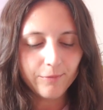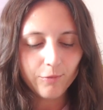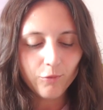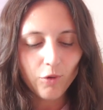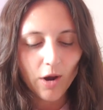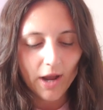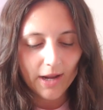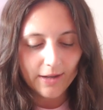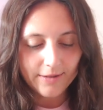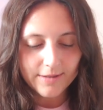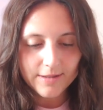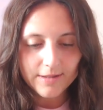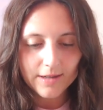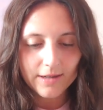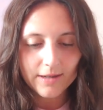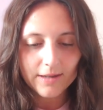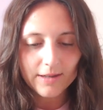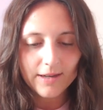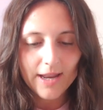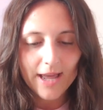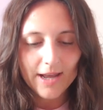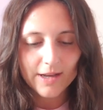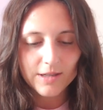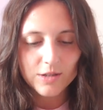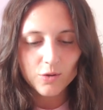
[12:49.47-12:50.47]
Right,
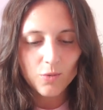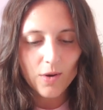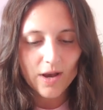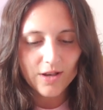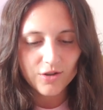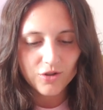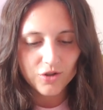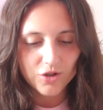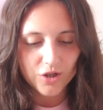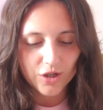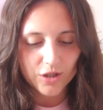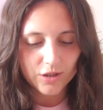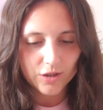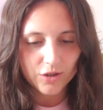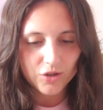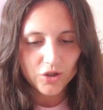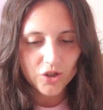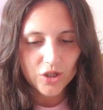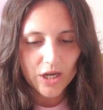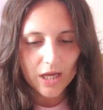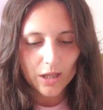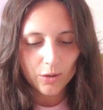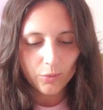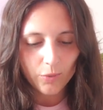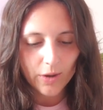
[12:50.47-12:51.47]
next question,
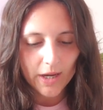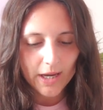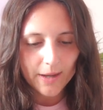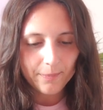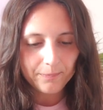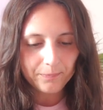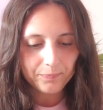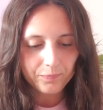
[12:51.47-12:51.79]
shall we?